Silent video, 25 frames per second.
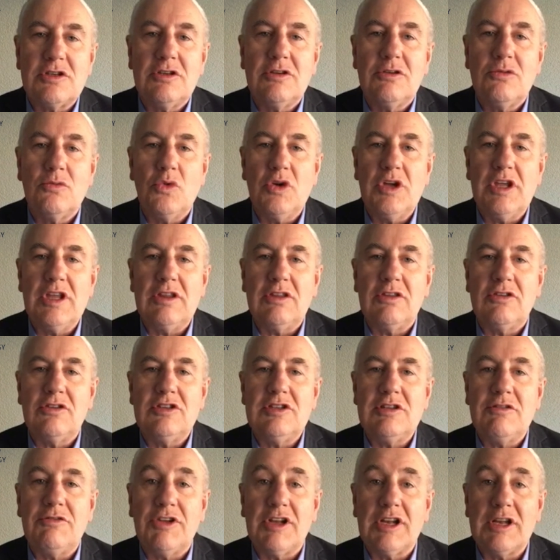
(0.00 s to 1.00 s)
with
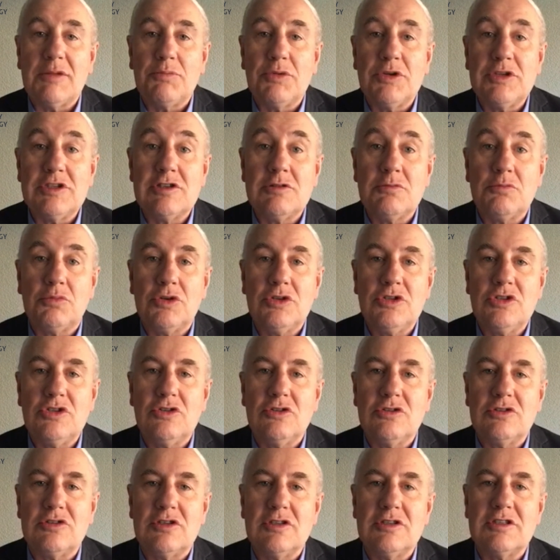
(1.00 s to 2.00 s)
developers and
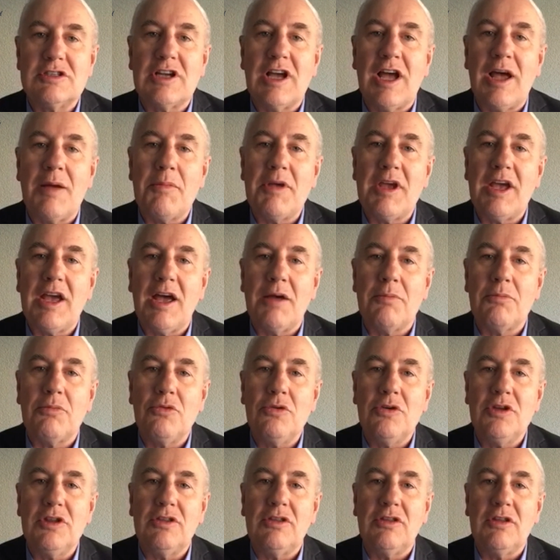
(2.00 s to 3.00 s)
producers coming up
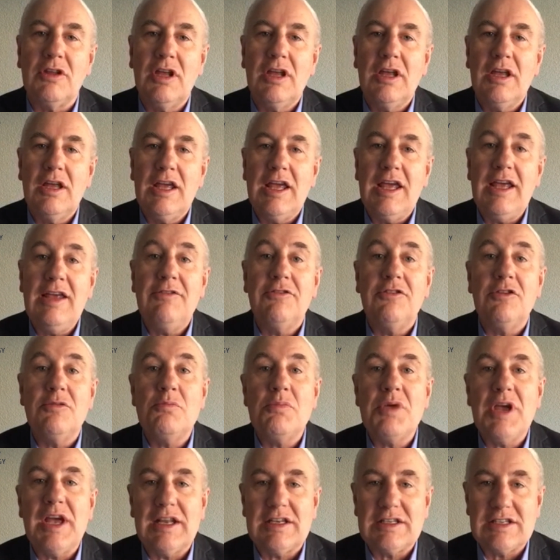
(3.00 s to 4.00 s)
with even
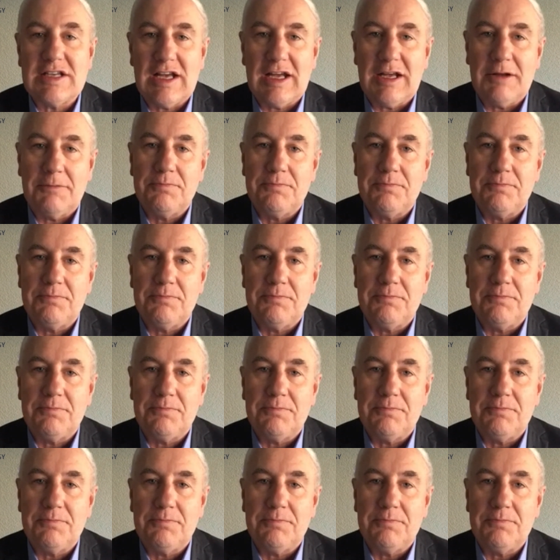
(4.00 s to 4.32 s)
better